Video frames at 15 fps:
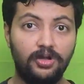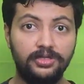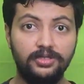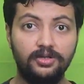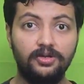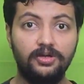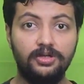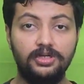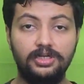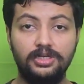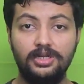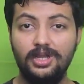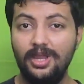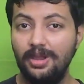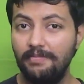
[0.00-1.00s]
on your
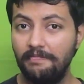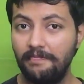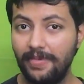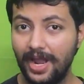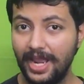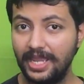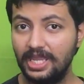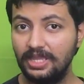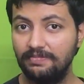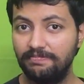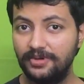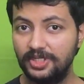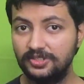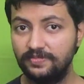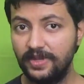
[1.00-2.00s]
buying
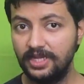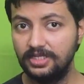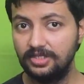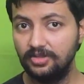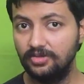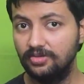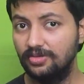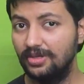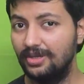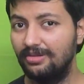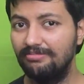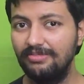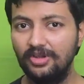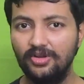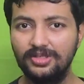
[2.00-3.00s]
perspective
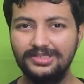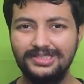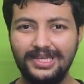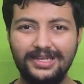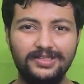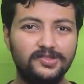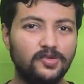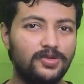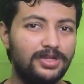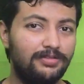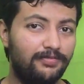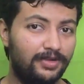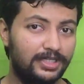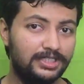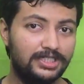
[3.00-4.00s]
because there is only
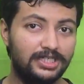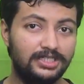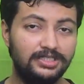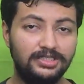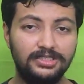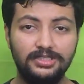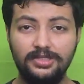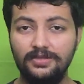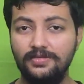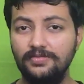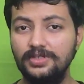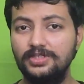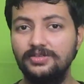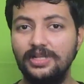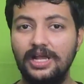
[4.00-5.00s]
one chance
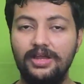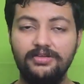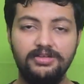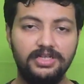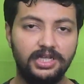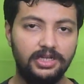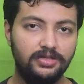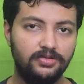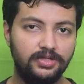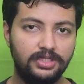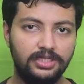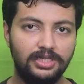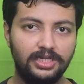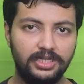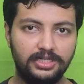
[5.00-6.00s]
which I will tell you in
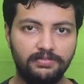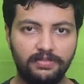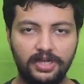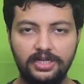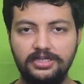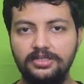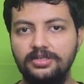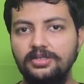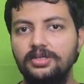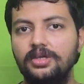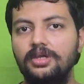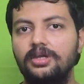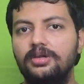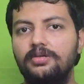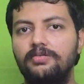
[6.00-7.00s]
the later part.
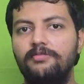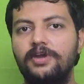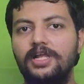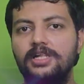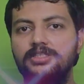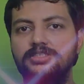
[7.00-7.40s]
Well,